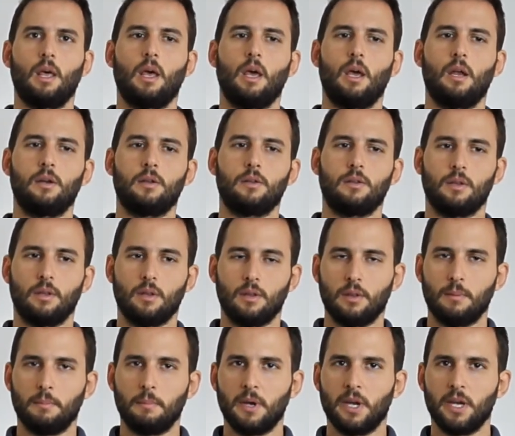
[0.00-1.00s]
And
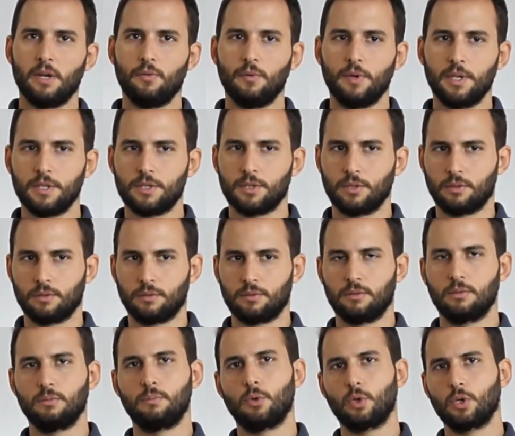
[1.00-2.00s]
the main reason
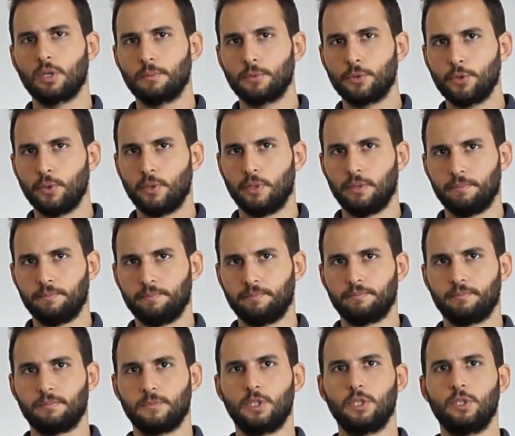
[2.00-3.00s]
to program dual
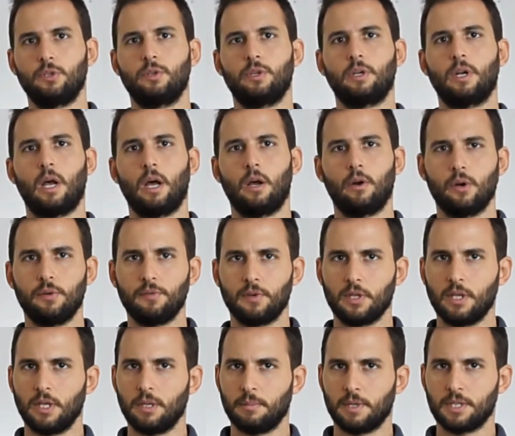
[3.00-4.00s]
during our
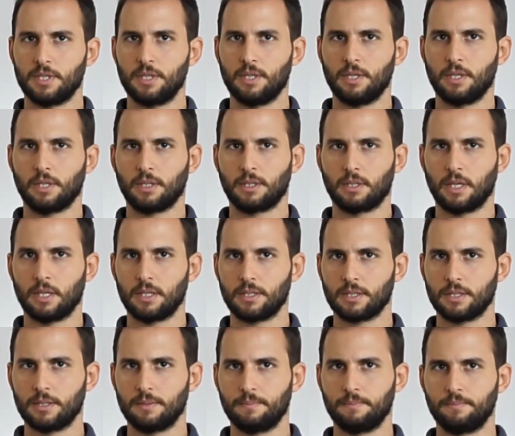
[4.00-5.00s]
everyday machining
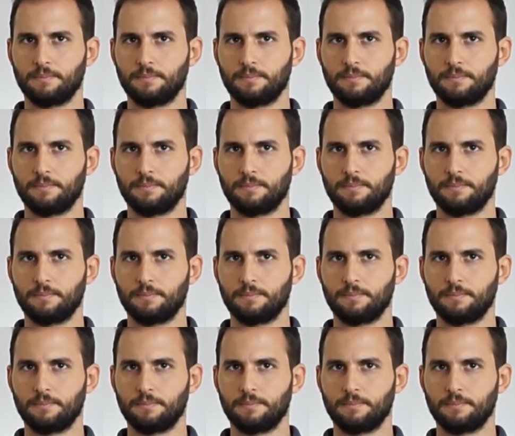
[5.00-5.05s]
tasks